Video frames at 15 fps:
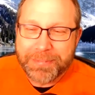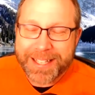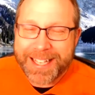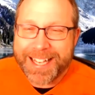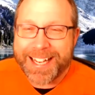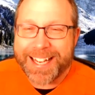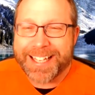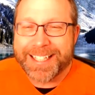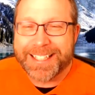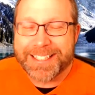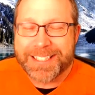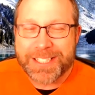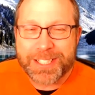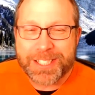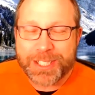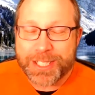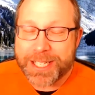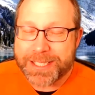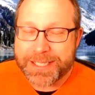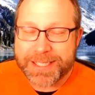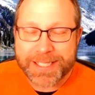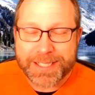And it's
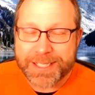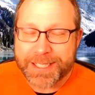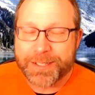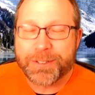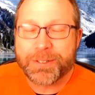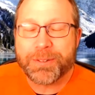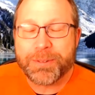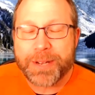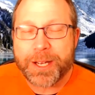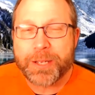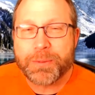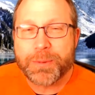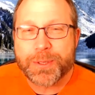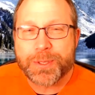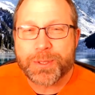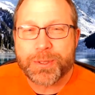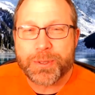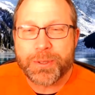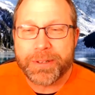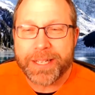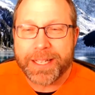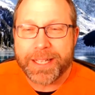just this incredible
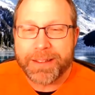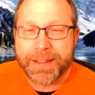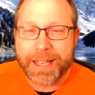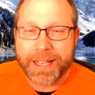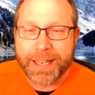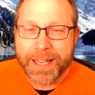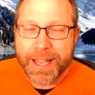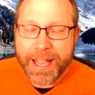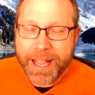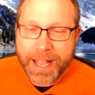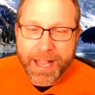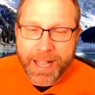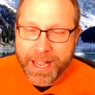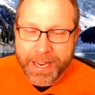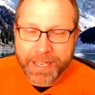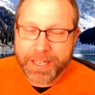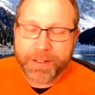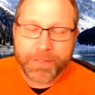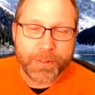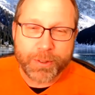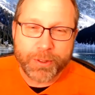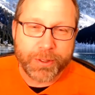story that I
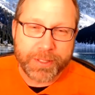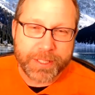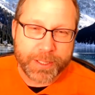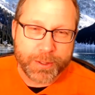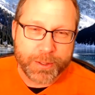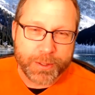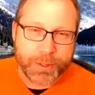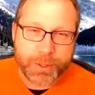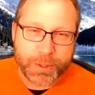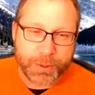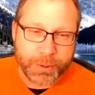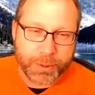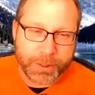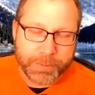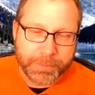never learned in school.